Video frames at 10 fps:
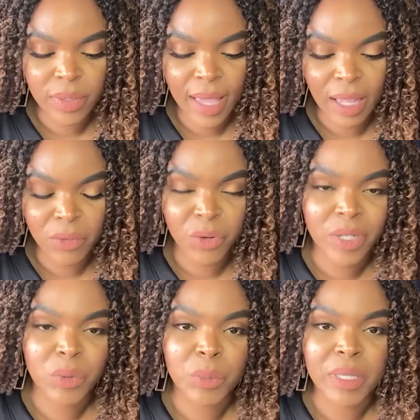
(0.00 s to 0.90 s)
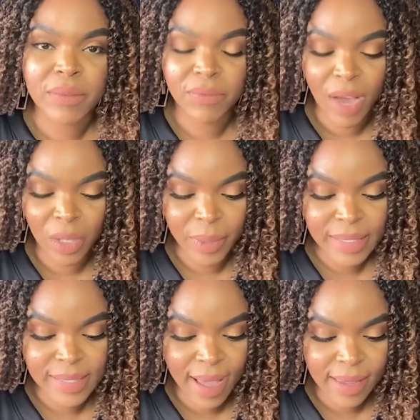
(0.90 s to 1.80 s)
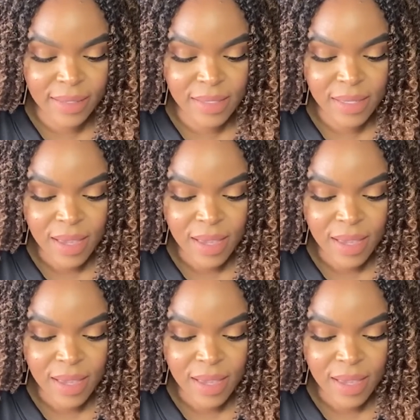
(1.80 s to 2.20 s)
California will be following science